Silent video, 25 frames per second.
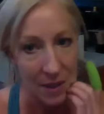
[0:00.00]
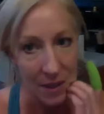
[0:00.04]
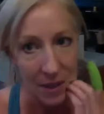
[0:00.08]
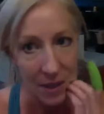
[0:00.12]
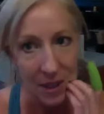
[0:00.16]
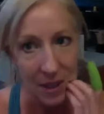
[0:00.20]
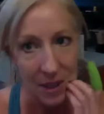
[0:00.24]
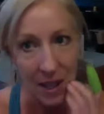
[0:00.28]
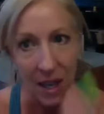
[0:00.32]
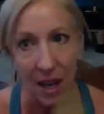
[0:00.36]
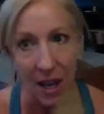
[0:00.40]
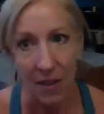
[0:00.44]

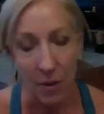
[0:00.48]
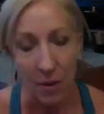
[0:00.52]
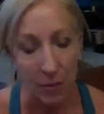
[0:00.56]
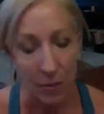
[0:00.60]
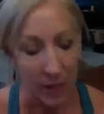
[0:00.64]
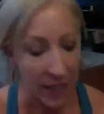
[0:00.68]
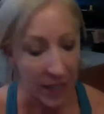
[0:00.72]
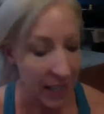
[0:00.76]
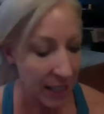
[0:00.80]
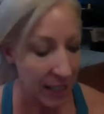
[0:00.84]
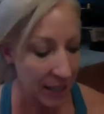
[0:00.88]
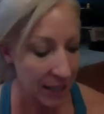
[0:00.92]
I have a
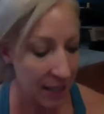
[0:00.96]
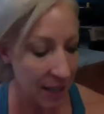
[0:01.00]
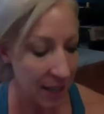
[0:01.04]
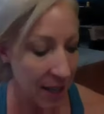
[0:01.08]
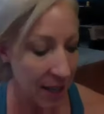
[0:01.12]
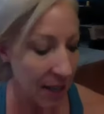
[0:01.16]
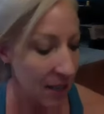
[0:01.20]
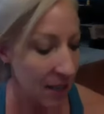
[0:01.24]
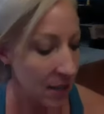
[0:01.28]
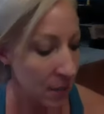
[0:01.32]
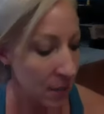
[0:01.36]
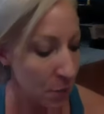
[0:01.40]
reading
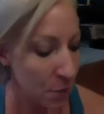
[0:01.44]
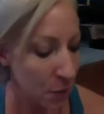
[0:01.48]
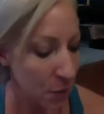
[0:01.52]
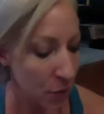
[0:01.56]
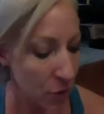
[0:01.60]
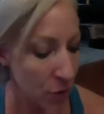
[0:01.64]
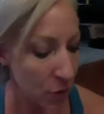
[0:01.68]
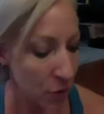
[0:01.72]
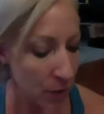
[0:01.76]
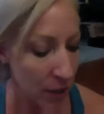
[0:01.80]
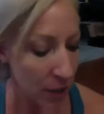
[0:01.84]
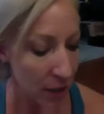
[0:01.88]
tonight. Some of
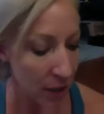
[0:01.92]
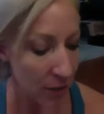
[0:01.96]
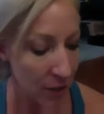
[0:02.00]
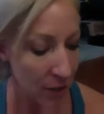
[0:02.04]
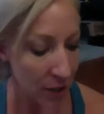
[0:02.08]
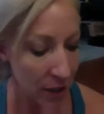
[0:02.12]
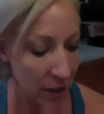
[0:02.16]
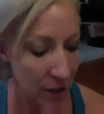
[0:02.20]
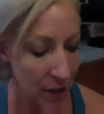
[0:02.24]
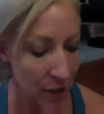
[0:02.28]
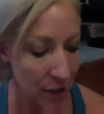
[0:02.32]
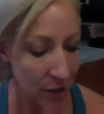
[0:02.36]
you might have
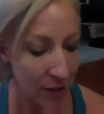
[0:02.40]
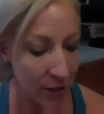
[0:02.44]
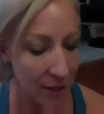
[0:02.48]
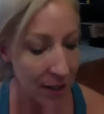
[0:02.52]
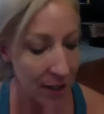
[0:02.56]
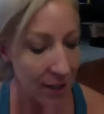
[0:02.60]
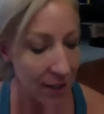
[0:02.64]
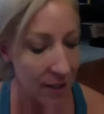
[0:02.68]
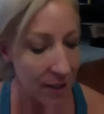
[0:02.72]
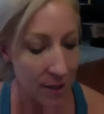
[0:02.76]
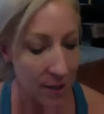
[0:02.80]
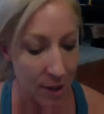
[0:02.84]
already heard
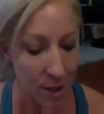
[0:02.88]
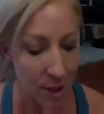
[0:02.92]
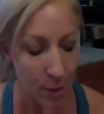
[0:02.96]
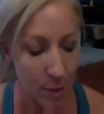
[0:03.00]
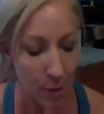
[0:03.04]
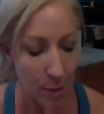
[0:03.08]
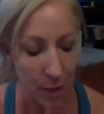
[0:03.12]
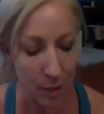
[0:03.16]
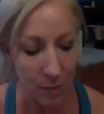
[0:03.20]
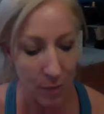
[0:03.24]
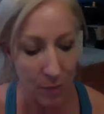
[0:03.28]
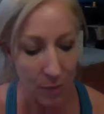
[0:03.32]
this. It's
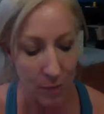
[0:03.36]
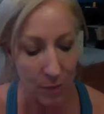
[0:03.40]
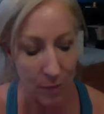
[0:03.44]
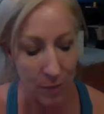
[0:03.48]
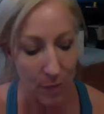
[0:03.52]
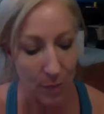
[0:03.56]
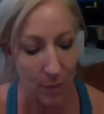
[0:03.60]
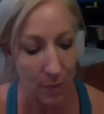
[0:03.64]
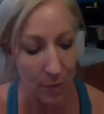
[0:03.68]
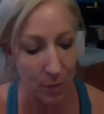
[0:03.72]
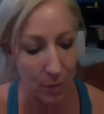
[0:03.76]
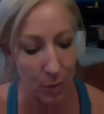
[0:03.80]
been
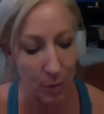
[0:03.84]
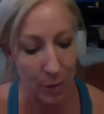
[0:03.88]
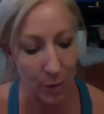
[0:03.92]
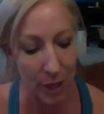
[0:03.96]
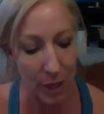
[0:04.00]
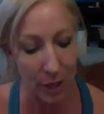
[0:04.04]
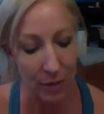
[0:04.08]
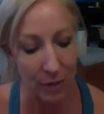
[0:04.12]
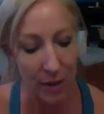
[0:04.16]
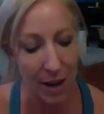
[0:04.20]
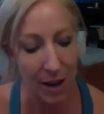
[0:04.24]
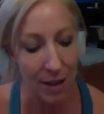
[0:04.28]

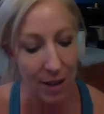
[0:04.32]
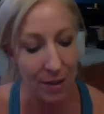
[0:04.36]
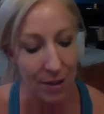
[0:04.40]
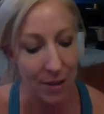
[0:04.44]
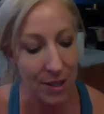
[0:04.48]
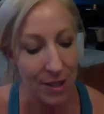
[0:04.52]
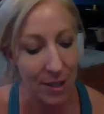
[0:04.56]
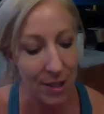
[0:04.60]
roaming around.